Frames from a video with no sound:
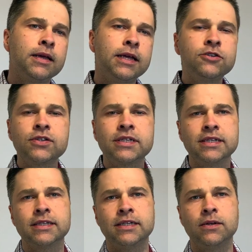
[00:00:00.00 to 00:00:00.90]

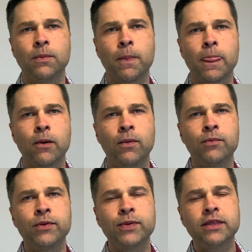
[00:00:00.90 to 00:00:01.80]
Interestingly, when
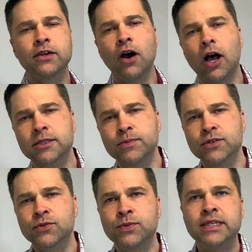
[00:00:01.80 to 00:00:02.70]
we read the
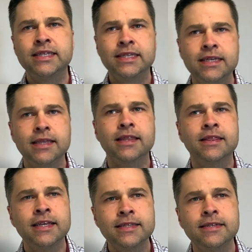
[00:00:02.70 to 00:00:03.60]
Gospels, we see that
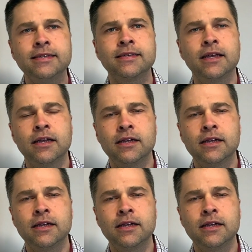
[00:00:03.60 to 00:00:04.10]
this is